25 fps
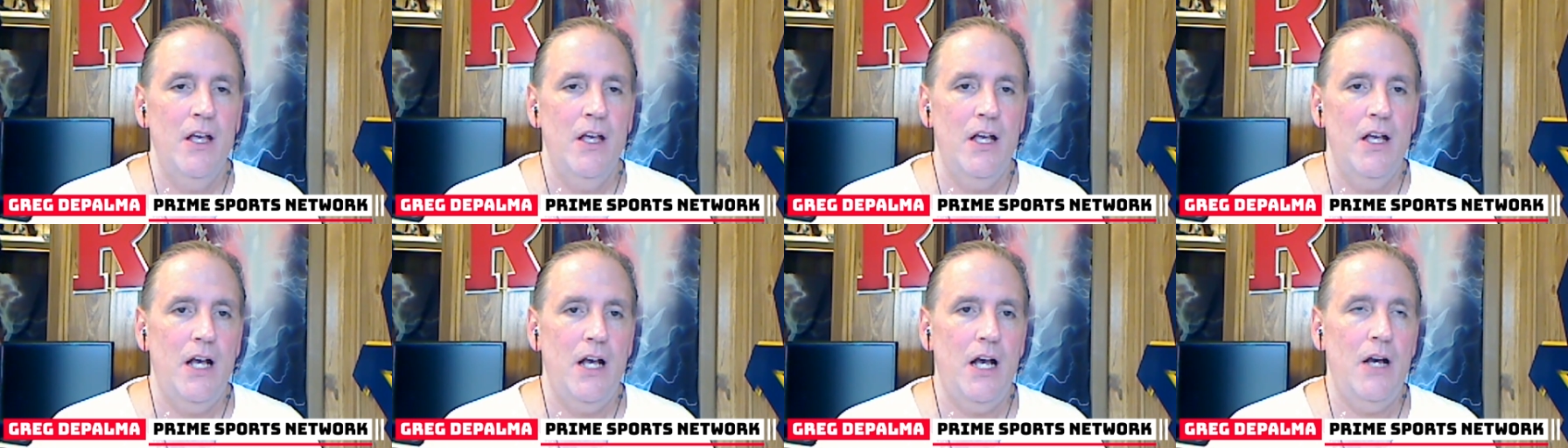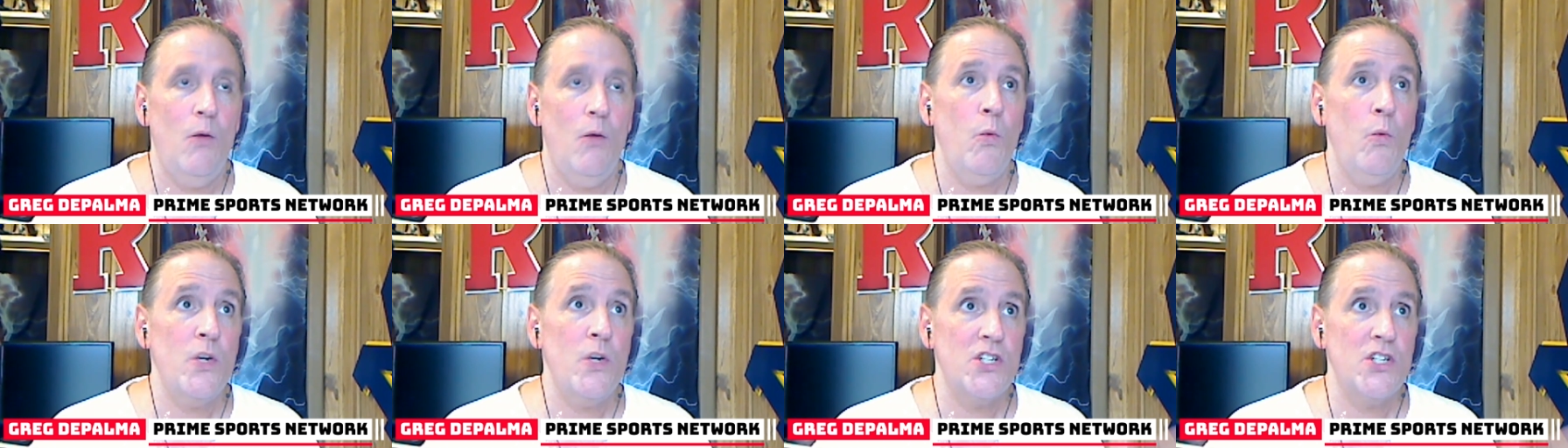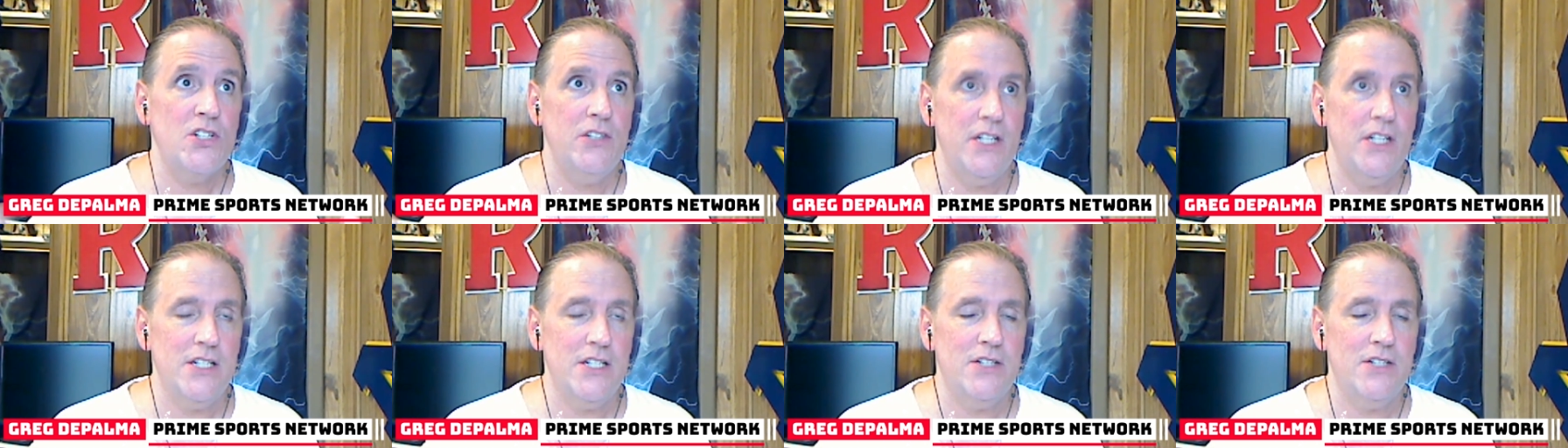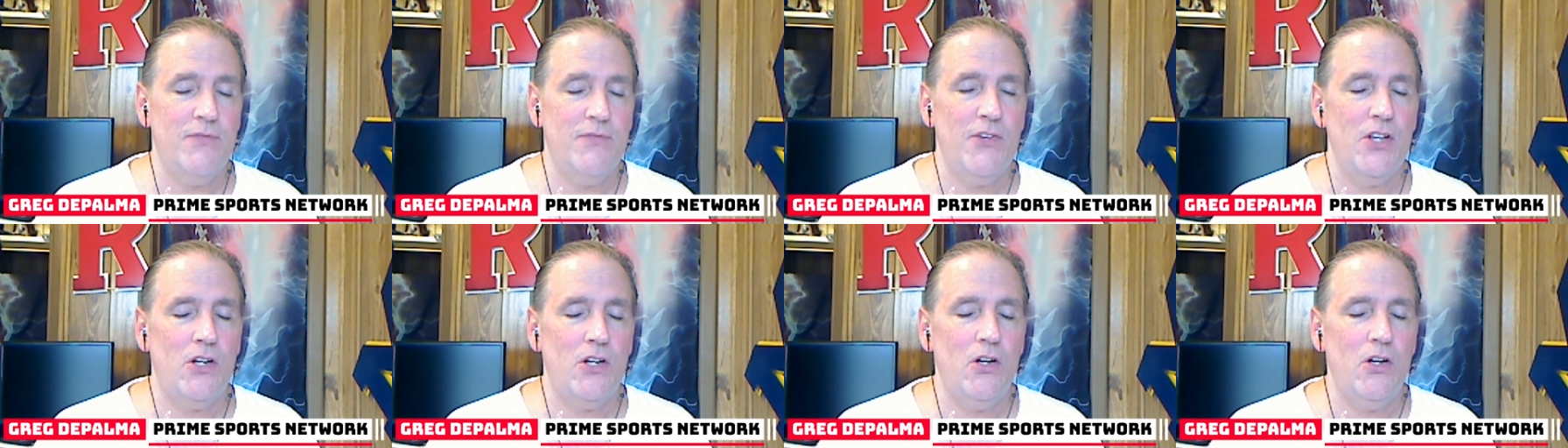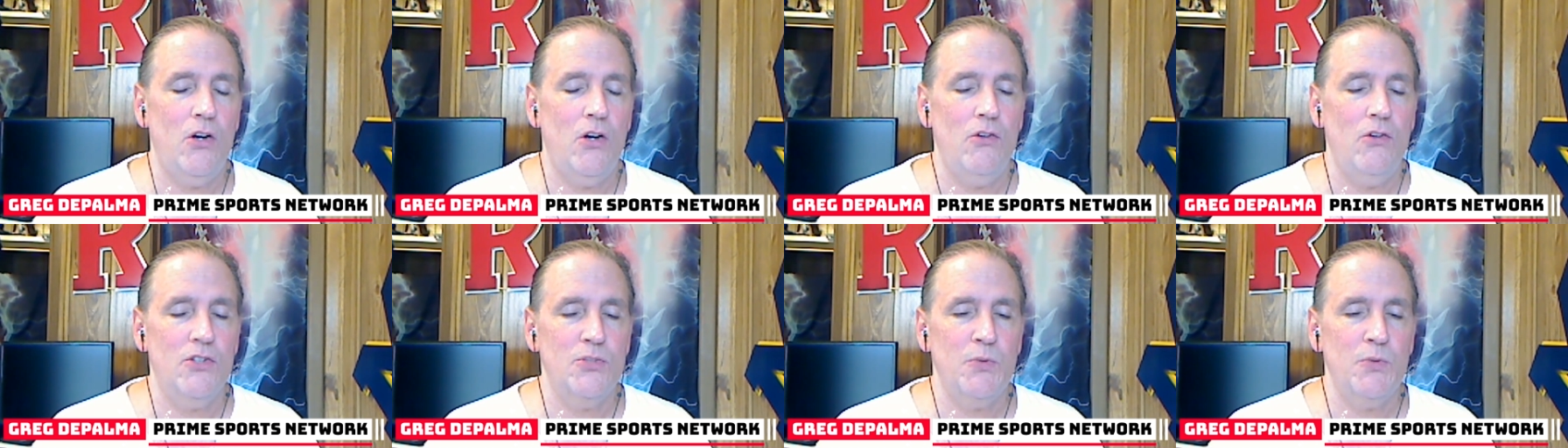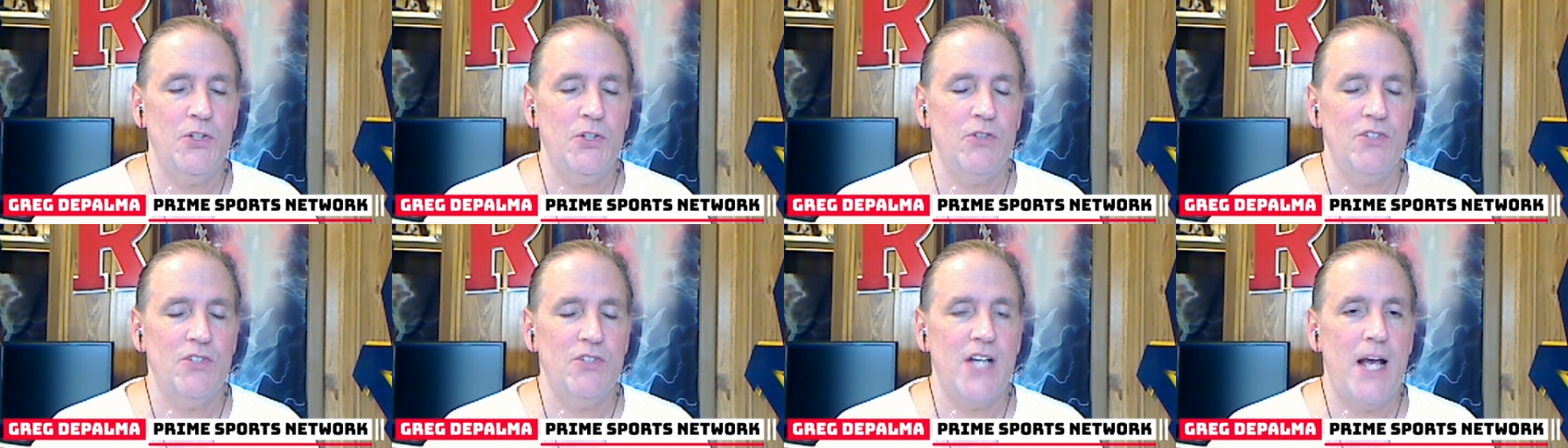uh, wish list for the Colts, what
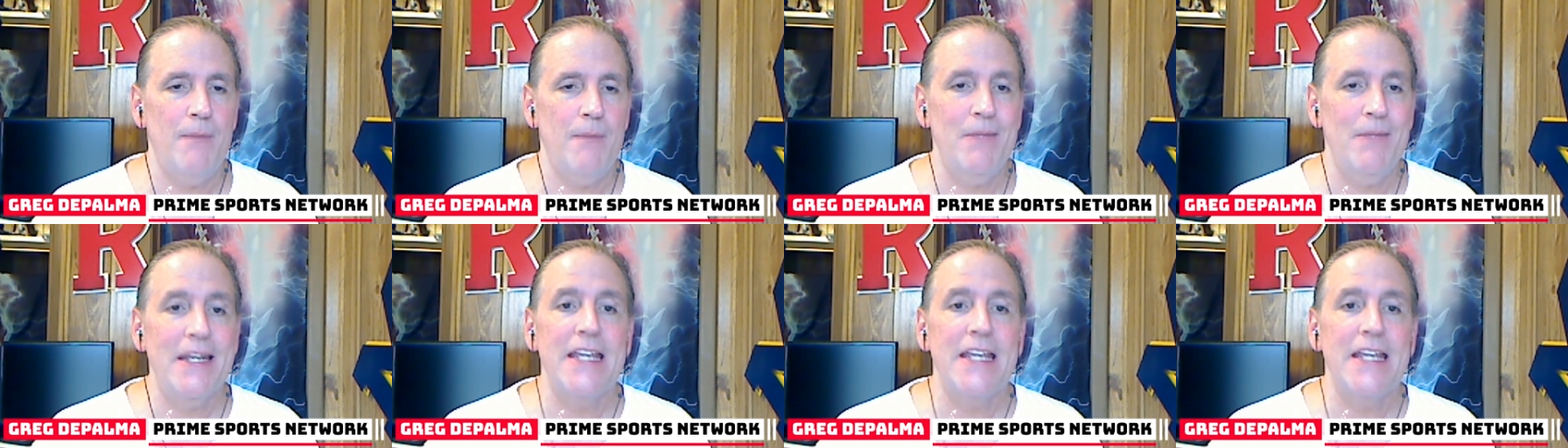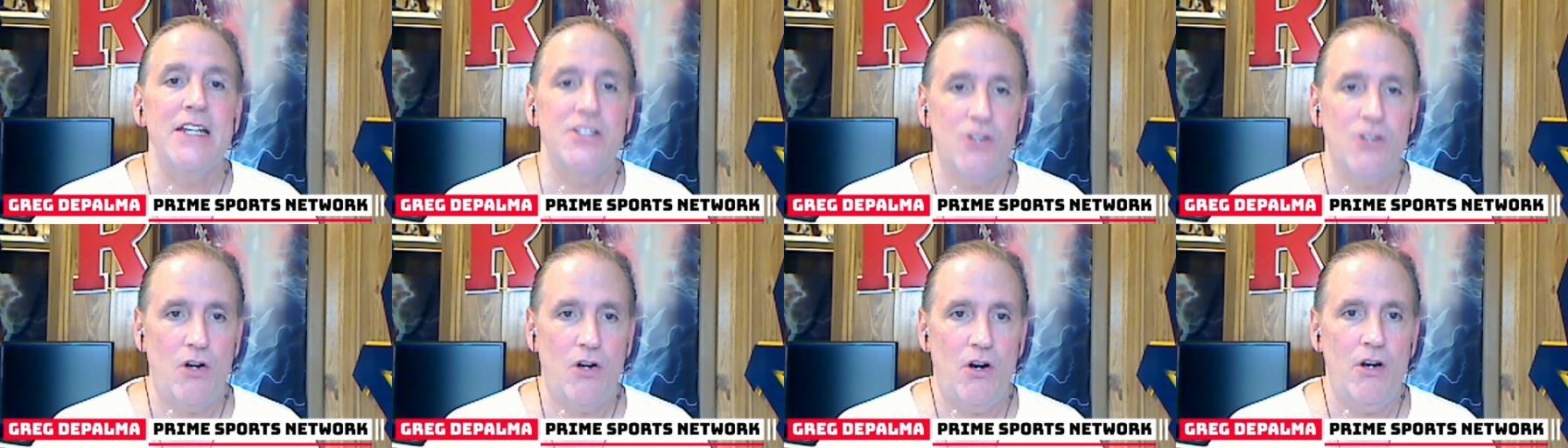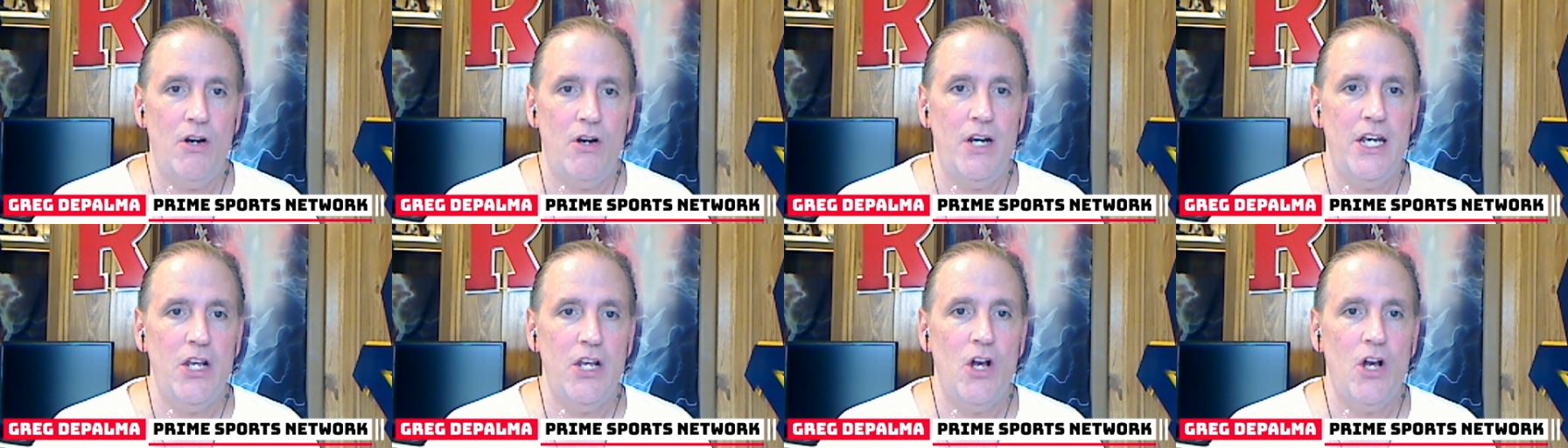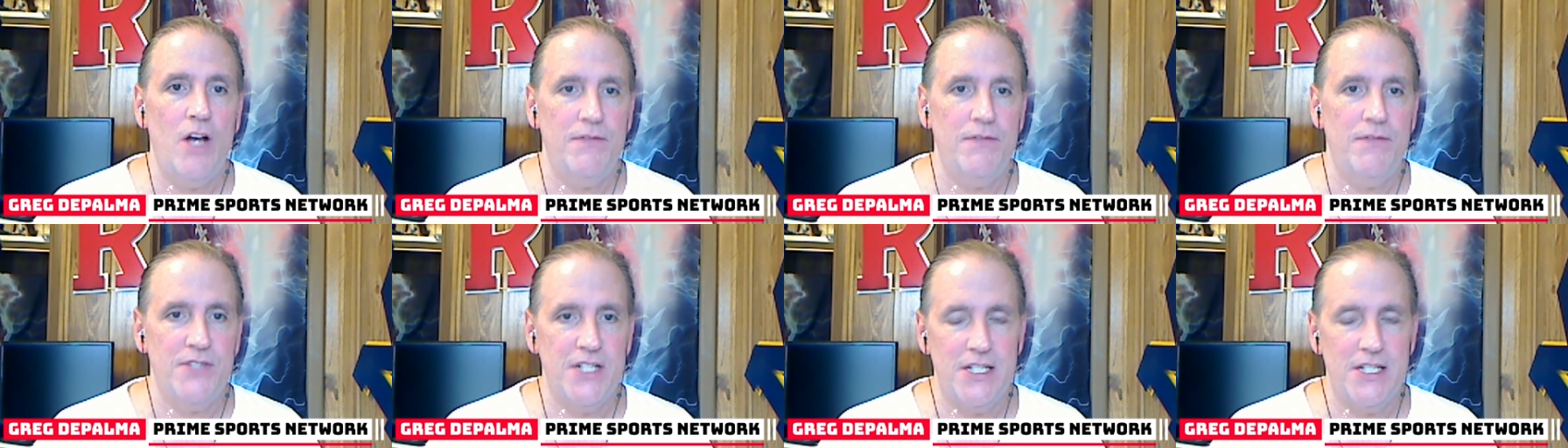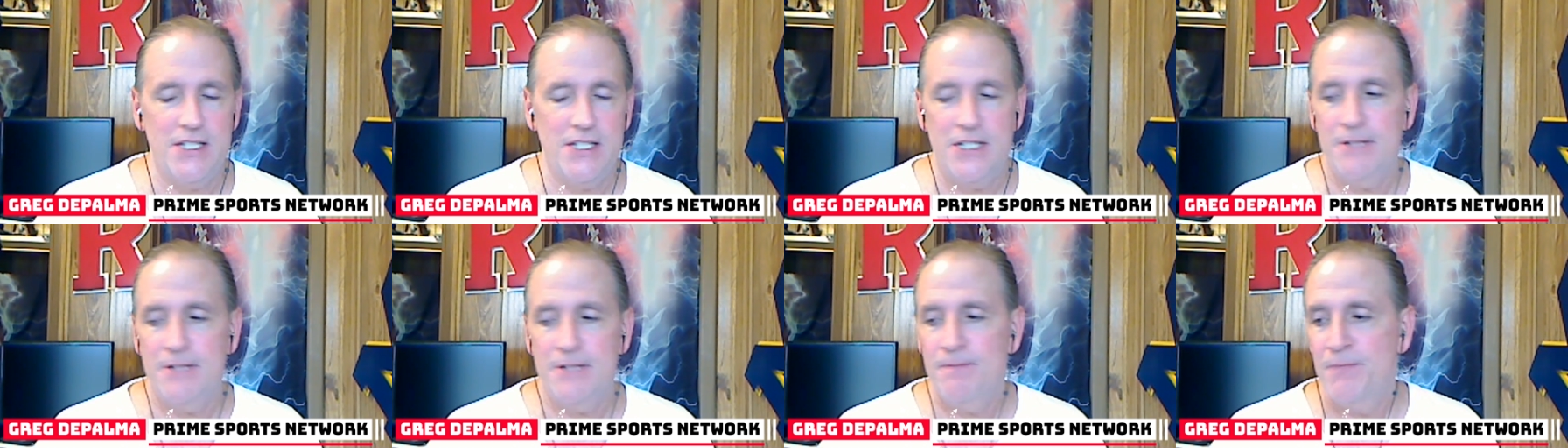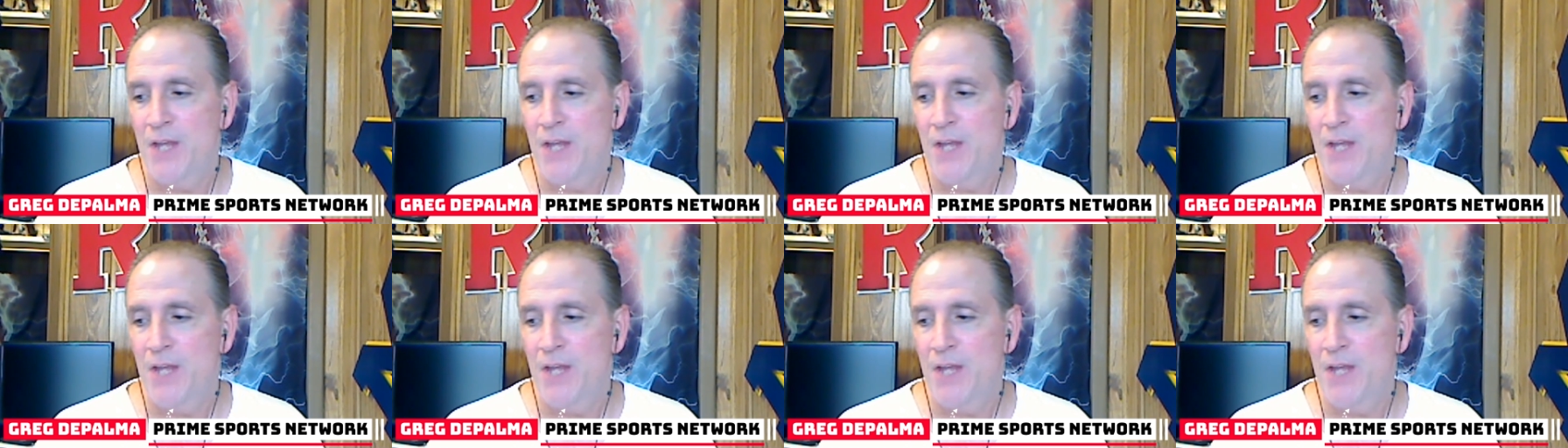their top needs are in the offseason.